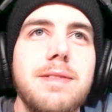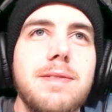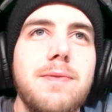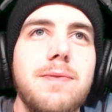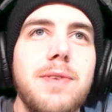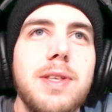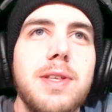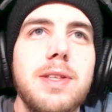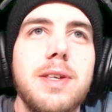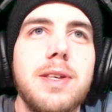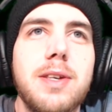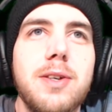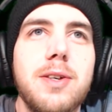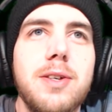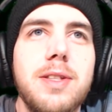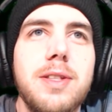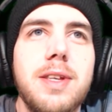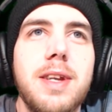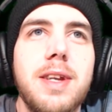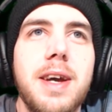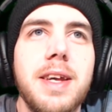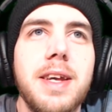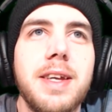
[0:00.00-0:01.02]
Feeling
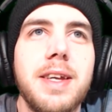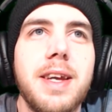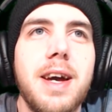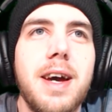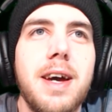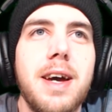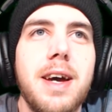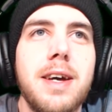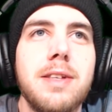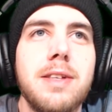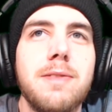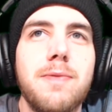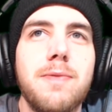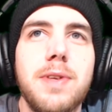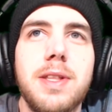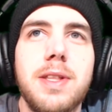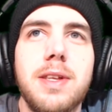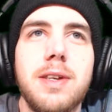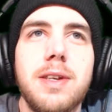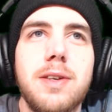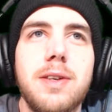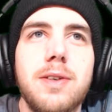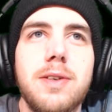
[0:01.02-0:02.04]
good tonight, guys.
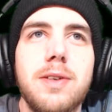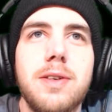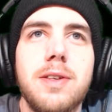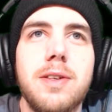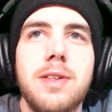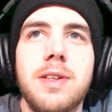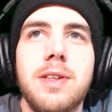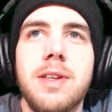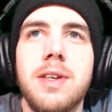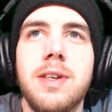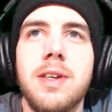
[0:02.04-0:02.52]
Feeling good.